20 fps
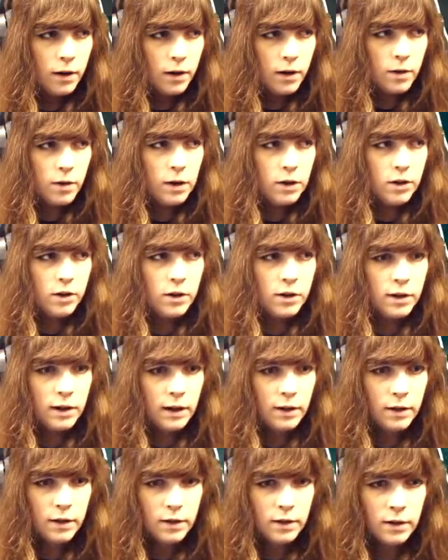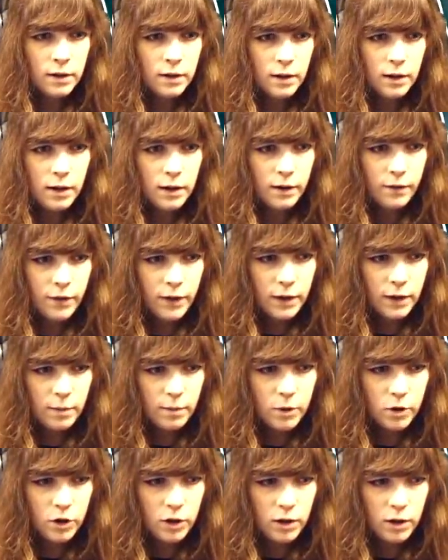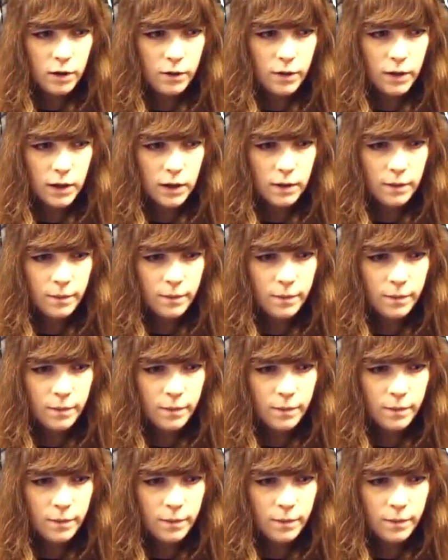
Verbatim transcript: You know, I should sell this at the uh, vending machine over there.